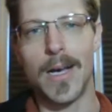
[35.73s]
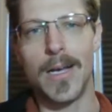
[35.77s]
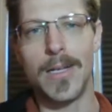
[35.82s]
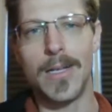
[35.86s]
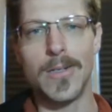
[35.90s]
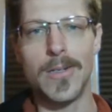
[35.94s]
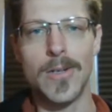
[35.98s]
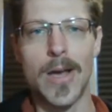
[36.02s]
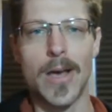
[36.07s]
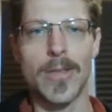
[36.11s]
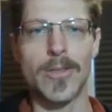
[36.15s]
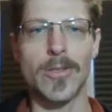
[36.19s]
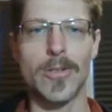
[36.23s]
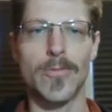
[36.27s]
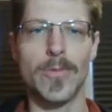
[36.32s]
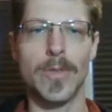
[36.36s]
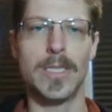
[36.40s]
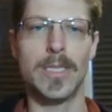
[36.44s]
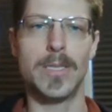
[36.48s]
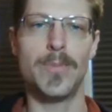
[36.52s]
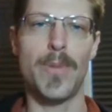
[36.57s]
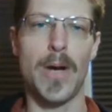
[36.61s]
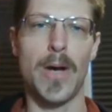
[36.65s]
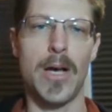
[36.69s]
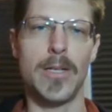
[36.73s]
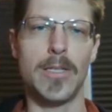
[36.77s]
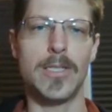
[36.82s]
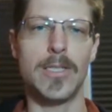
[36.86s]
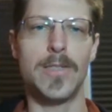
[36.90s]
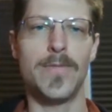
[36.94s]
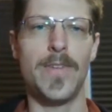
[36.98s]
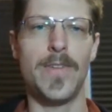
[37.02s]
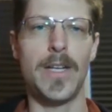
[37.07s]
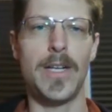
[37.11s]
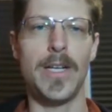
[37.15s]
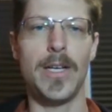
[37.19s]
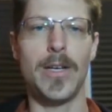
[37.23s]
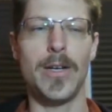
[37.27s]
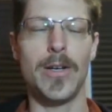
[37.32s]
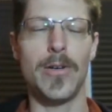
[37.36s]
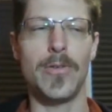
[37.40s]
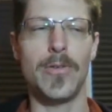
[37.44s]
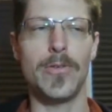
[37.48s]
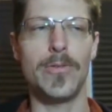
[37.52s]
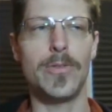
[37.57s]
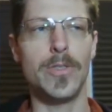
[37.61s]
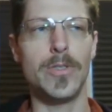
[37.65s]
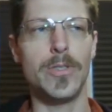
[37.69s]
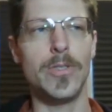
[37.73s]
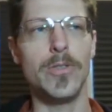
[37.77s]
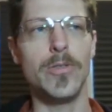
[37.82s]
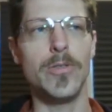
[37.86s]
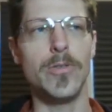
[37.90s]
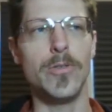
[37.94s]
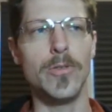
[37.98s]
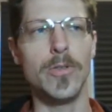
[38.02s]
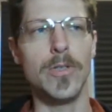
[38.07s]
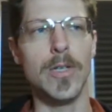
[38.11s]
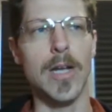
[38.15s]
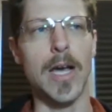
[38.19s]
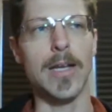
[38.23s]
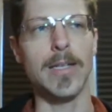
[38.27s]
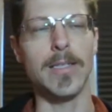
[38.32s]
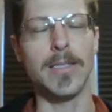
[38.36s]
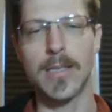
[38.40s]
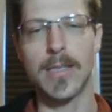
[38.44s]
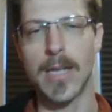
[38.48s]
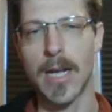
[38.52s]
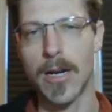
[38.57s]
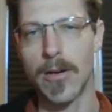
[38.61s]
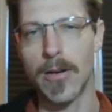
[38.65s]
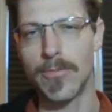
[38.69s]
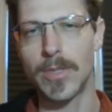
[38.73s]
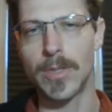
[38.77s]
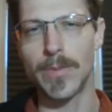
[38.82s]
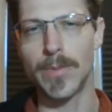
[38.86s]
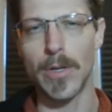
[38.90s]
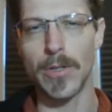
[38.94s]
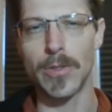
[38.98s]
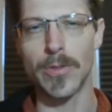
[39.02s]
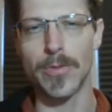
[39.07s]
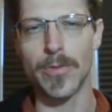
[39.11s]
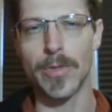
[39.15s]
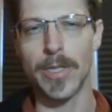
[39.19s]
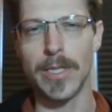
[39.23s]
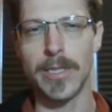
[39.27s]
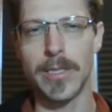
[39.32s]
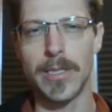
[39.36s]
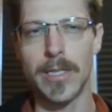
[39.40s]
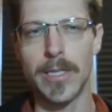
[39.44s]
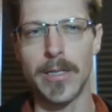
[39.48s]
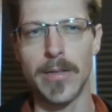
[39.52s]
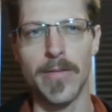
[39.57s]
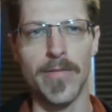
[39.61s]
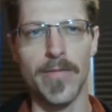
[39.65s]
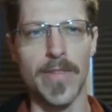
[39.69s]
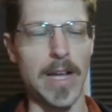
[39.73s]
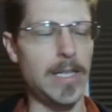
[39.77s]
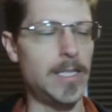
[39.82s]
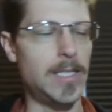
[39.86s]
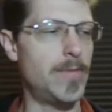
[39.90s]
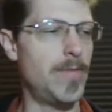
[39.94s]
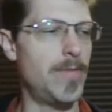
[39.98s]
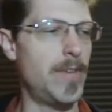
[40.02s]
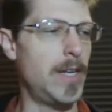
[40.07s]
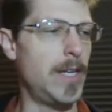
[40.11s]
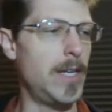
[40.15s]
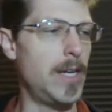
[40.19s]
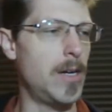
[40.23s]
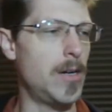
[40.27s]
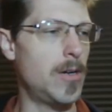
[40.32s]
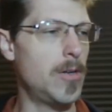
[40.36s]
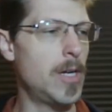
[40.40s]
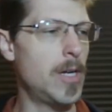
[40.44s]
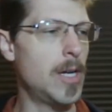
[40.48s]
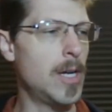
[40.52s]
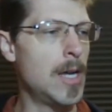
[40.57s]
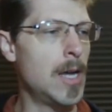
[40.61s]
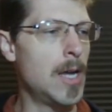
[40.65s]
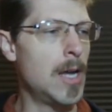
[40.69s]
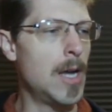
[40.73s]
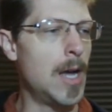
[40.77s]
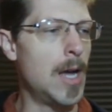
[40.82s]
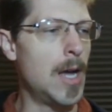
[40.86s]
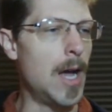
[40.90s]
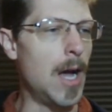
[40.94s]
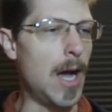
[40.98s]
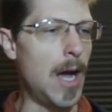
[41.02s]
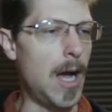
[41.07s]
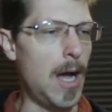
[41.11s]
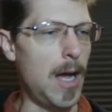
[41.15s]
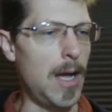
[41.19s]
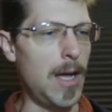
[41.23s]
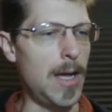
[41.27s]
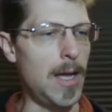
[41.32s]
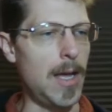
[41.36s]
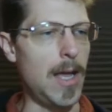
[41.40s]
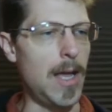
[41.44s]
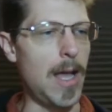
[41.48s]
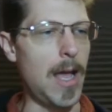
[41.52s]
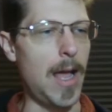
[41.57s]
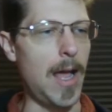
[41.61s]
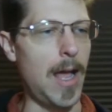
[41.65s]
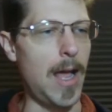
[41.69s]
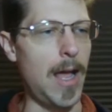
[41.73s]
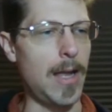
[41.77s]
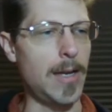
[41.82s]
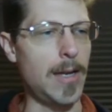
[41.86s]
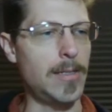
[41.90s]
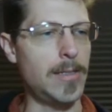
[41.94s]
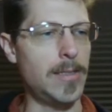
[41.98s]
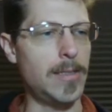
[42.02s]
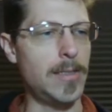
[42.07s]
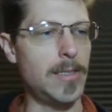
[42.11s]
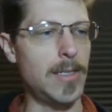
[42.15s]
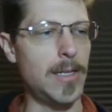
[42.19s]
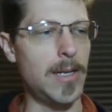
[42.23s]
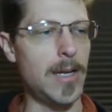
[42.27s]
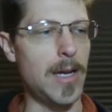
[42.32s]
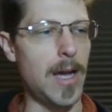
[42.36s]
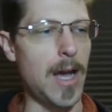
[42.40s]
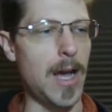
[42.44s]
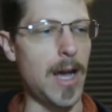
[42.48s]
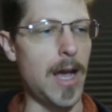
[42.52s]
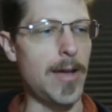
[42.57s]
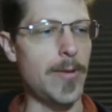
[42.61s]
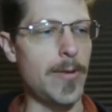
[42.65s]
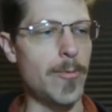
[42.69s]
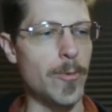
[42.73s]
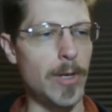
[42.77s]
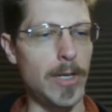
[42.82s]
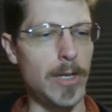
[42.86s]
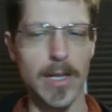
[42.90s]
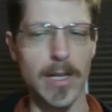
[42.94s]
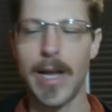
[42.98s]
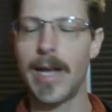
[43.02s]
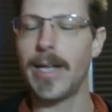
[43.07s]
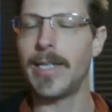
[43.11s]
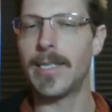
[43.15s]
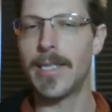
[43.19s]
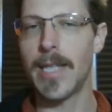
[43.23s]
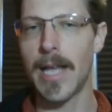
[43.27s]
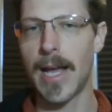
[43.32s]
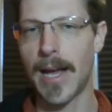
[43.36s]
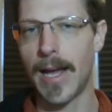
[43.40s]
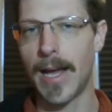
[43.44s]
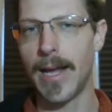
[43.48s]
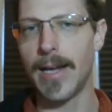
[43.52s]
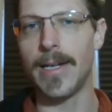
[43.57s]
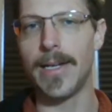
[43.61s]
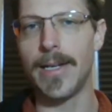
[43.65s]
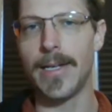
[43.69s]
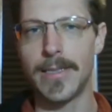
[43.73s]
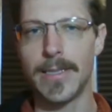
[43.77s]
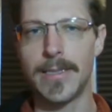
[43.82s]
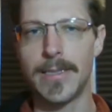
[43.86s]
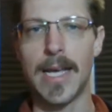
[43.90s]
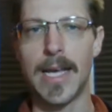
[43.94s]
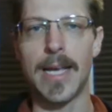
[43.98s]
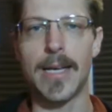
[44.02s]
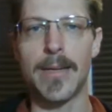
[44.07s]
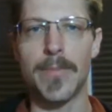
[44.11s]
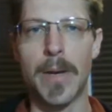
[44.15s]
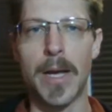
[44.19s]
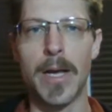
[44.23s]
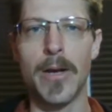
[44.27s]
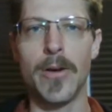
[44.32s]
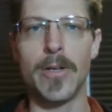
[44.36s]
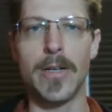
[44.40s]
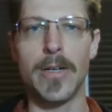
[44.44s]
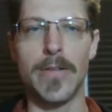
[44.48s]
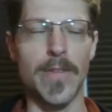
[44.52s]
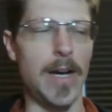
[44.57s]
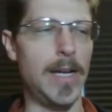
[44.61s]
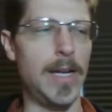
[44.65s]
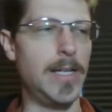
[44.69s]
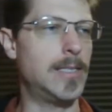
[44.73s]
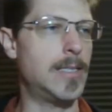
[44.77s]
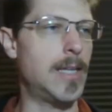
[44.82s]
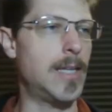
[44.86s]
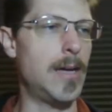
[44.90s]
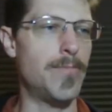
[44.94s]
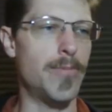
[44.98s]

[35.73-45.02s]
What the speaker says: another response video to Night Scarab's most recent Vase video, and I realized that I need to take my own advice.